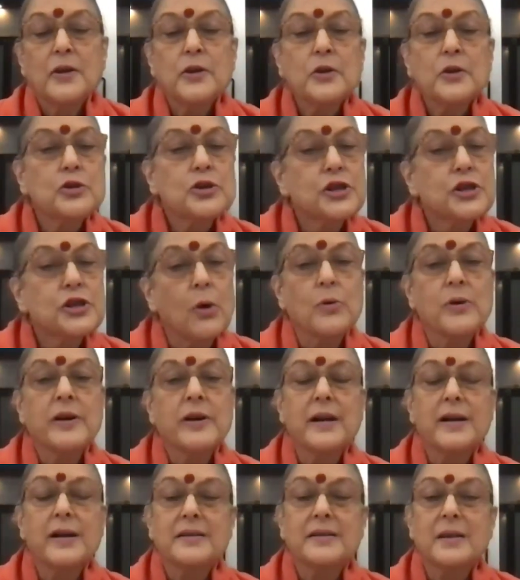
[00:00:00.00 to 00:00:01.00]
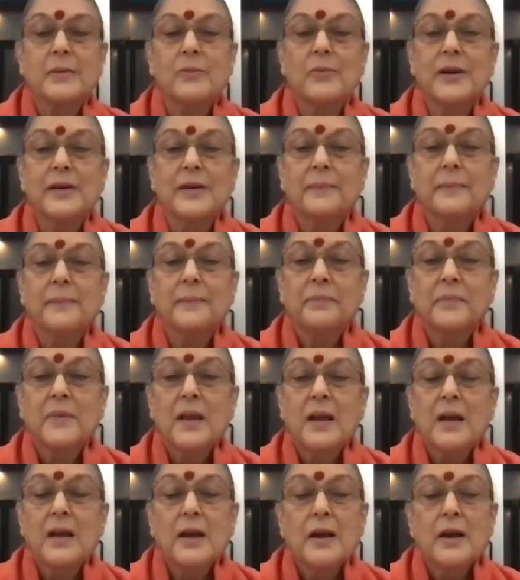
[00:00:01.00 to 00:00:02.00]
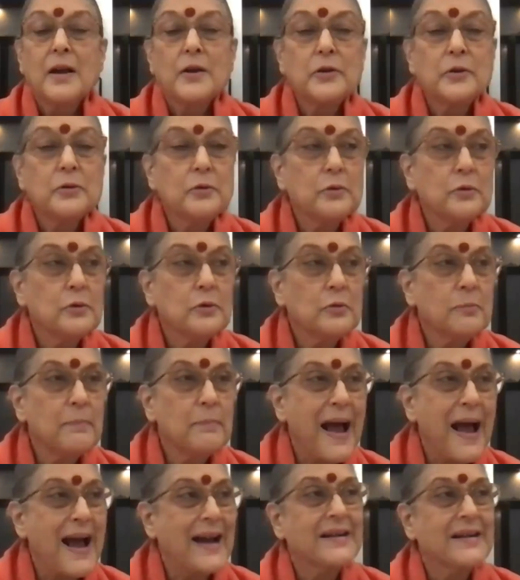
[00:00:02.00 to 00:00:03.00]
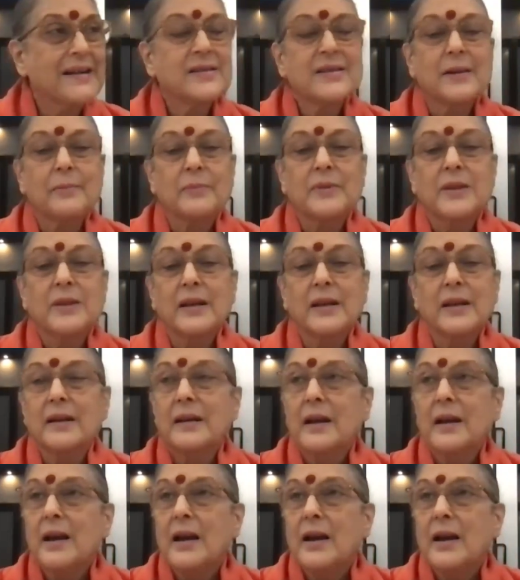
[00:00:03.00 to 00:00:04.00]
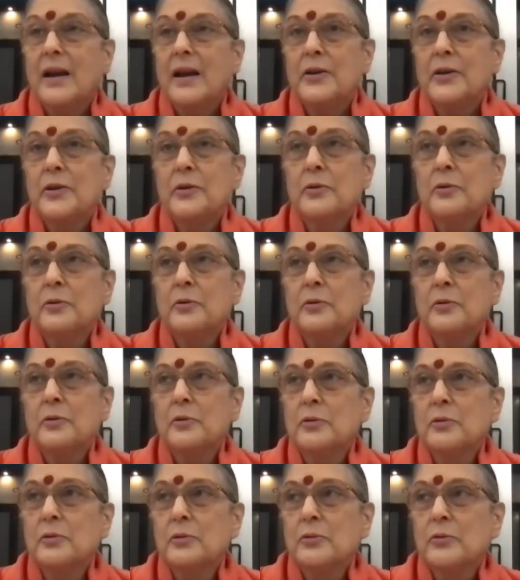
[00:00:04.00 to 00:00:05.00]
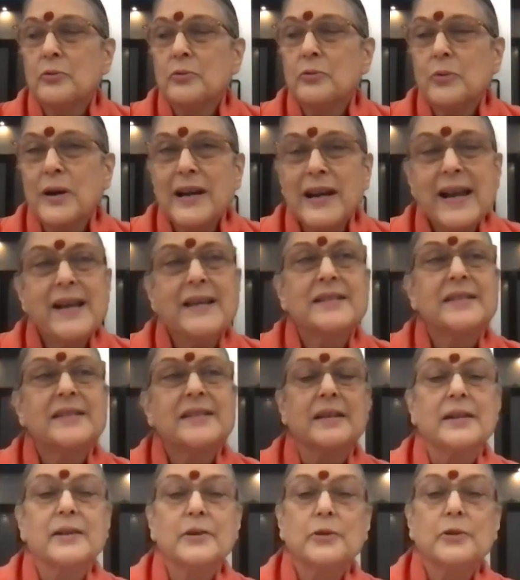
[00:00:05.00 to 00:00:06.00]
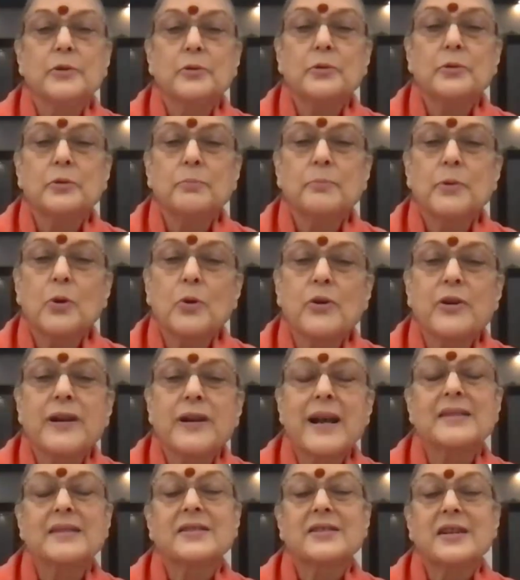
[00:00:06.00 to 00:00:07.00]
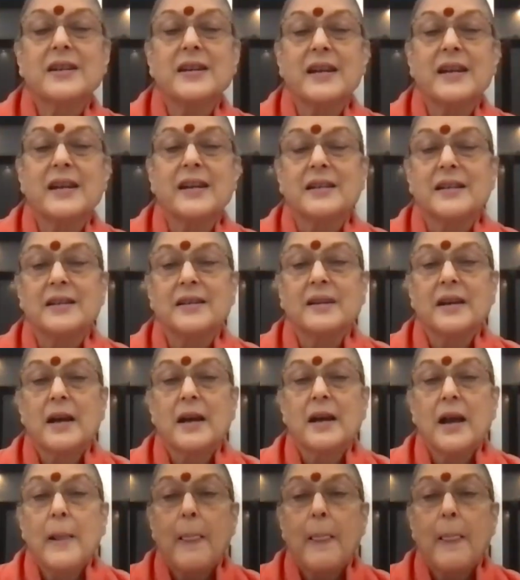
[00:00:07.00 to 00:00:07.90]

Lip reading: You shouted at someone, you banged something, you were lazy, you procrastinated.